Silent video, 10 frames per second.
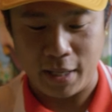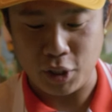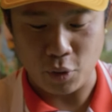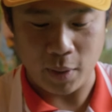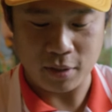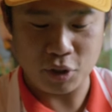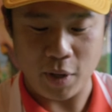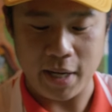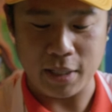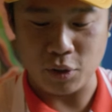do it
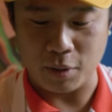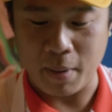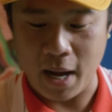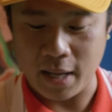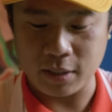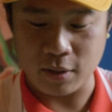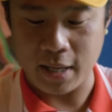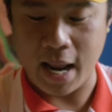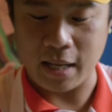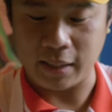straight into the pot. So
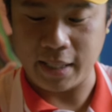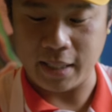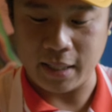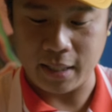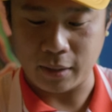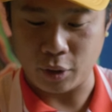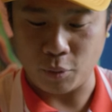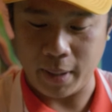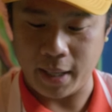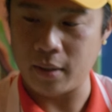kind of lean it in a little
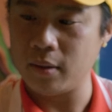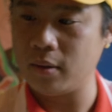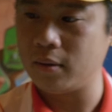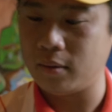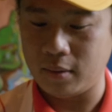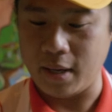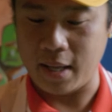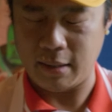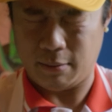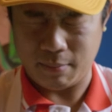bit and